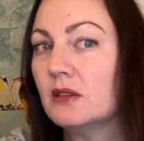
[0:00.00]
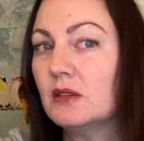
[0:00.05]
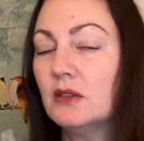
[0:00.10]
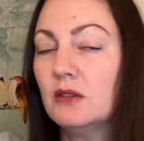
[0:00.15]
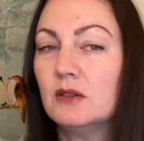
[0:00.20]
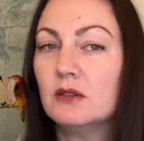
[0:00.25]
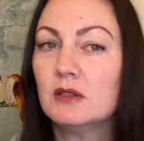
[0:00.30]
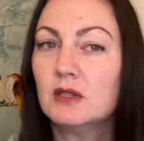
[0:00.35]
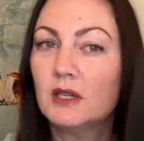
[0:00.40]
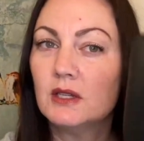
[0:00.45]

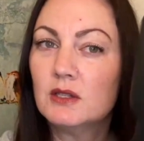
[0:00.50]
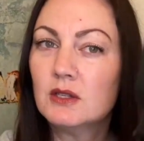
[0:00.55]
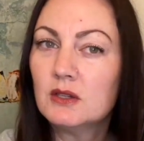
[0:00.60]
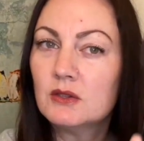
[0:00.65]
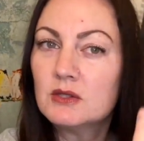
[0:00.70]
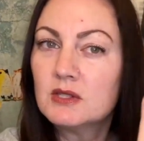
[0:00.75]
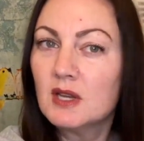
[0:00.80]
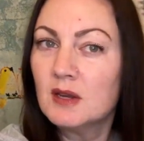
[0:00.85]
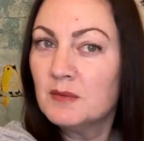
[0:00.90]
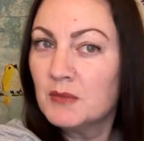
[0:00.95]
You can do
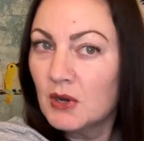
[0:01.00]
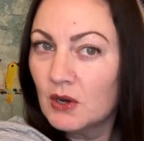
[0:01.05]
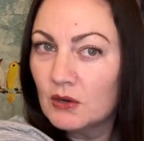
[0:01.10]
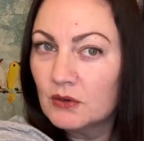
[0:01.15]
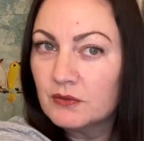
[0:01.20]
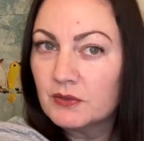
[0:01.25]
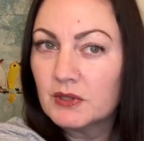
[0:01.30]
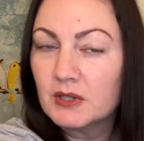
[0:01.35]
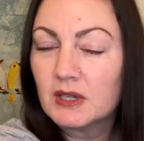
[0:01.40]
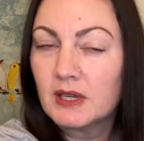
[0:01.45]
some
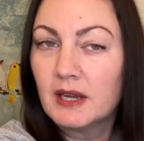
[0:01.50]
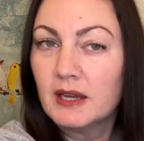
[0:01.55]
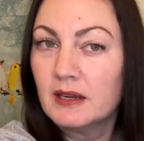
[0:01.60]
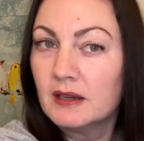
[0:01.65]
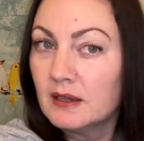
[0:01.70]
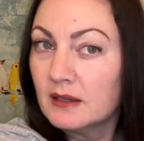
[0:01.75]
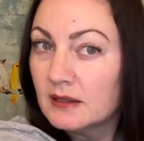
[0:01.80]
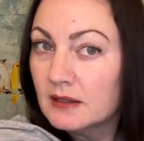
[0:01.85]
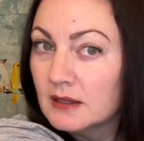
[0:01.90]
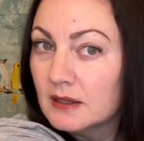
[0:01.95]
over to kind
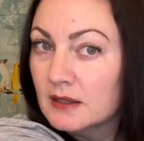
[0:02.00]
of,